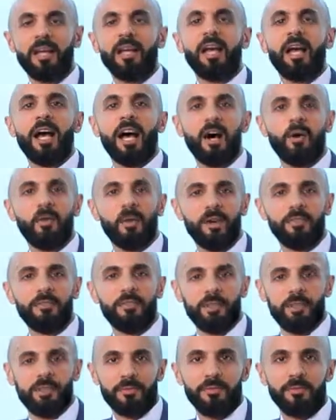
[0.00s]
However,
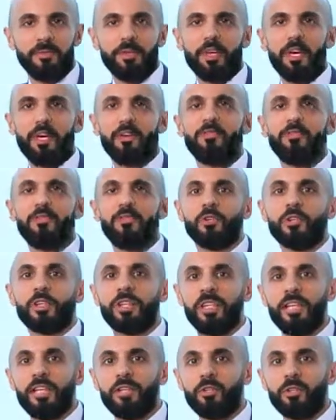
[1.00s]
if your
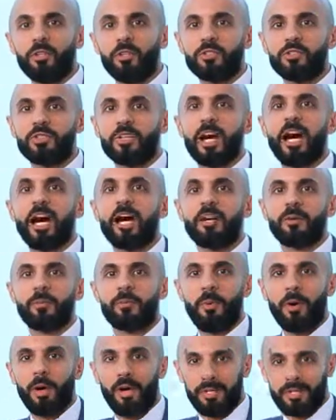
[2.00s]
ketones are
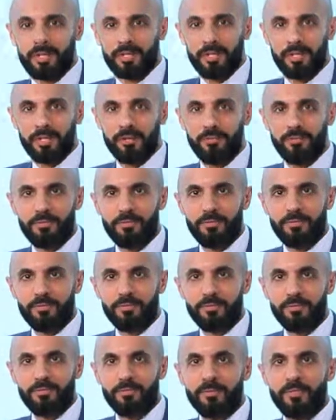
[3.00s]
positive,
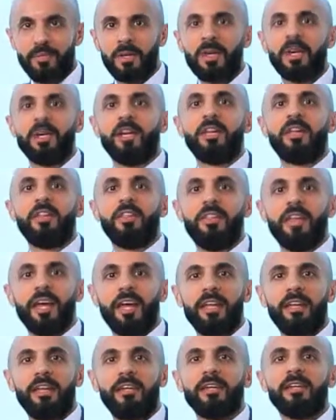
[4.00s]

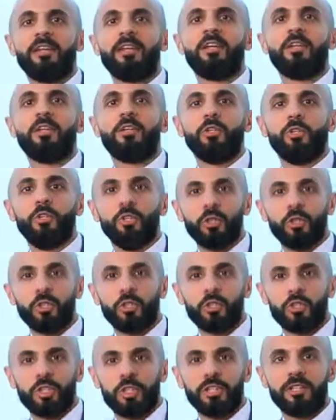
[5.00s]
then you
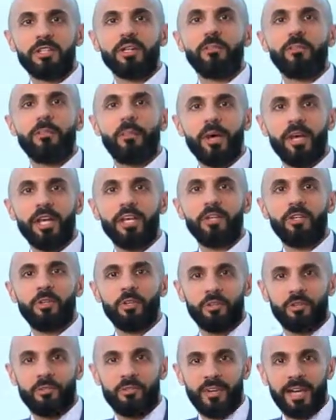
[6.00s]
should break your
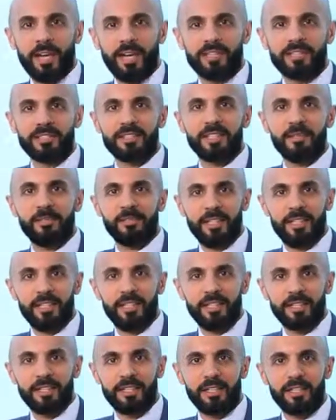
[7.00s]
fast
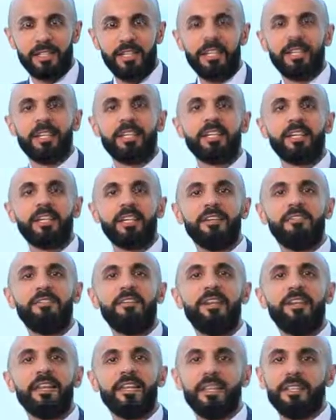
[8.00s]
immediately, give an
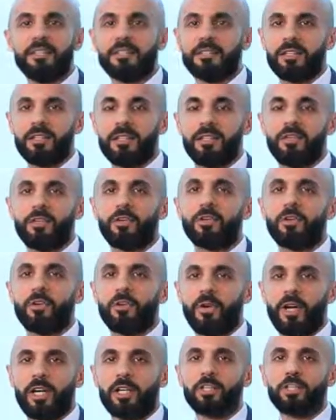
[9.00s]
insulin
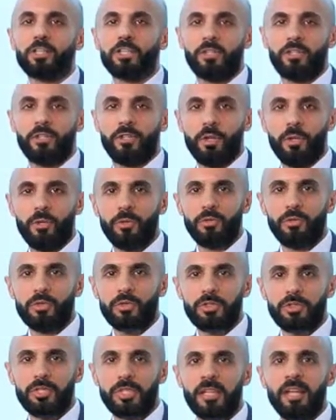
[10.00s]
correction dose,
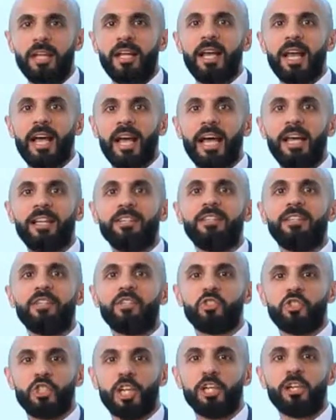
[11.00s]
and
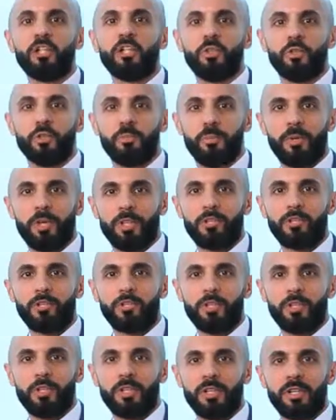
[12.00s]
check your blood
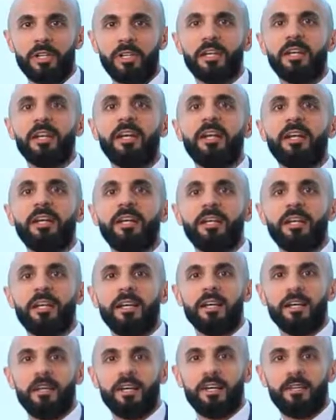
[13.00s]
sugar
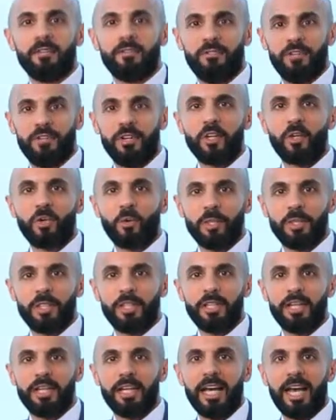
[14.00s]

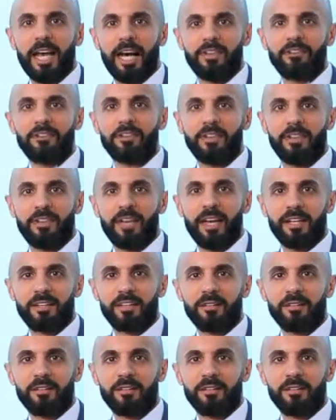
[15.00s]
frequently after that.